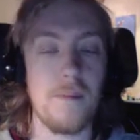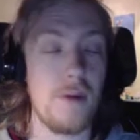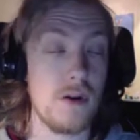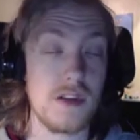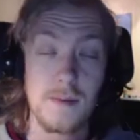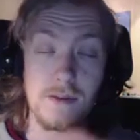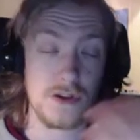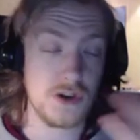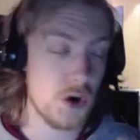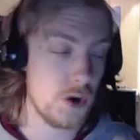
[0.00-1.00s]
Bonus
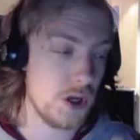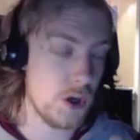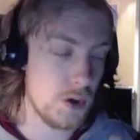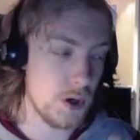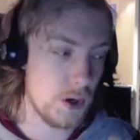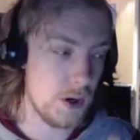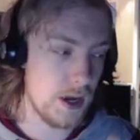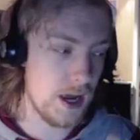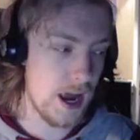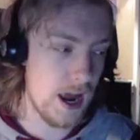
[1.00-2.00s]
episodes are currently going on,
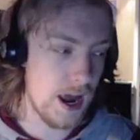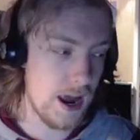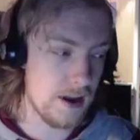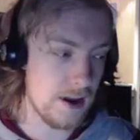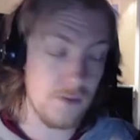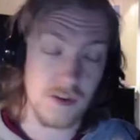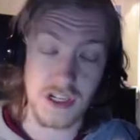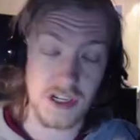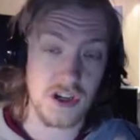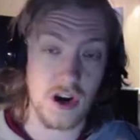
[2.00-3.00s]
and I've
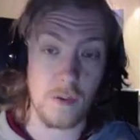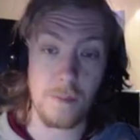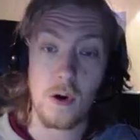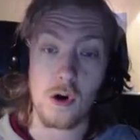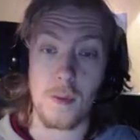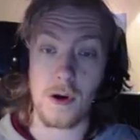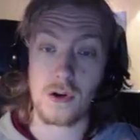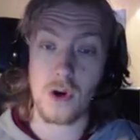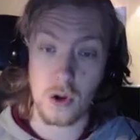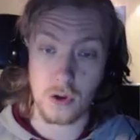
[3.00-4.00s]
recently started with
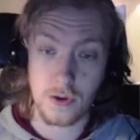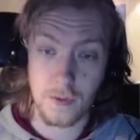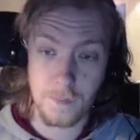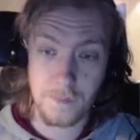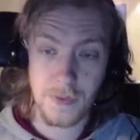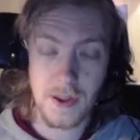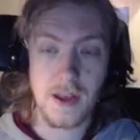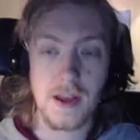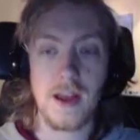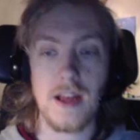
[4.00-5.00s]
Pokemon Gold.
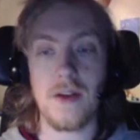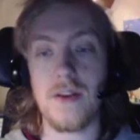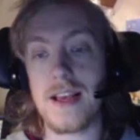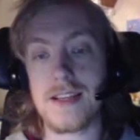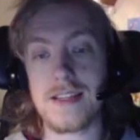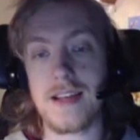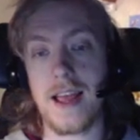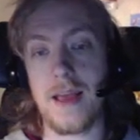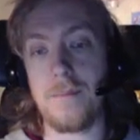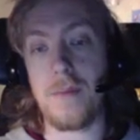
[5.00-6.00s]
Now,
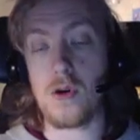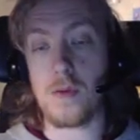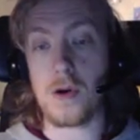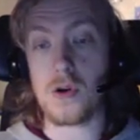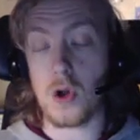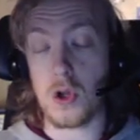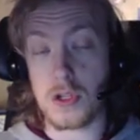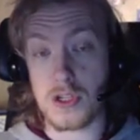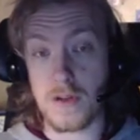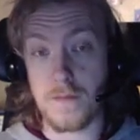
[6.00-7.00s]
yesterday, Pokemon
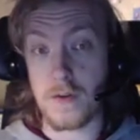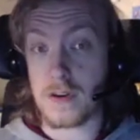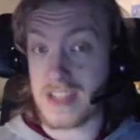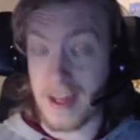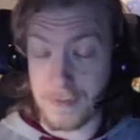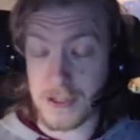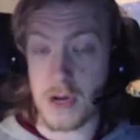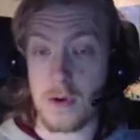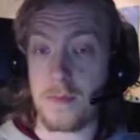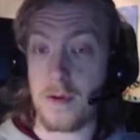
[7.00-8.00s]
Gold's first
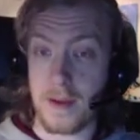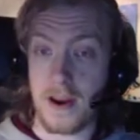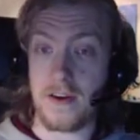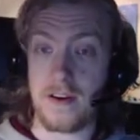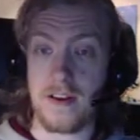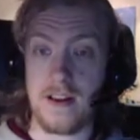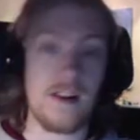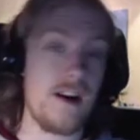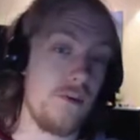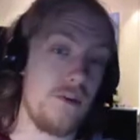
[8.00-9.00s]
episode premiered,
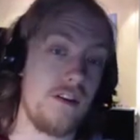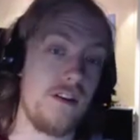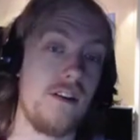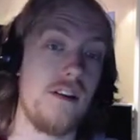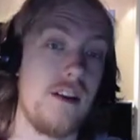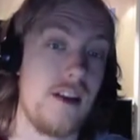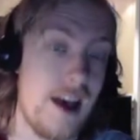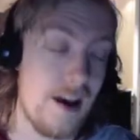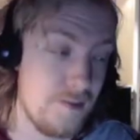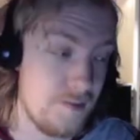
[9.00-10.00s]
and I
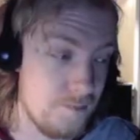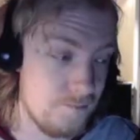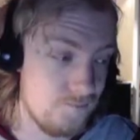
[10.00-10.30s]
have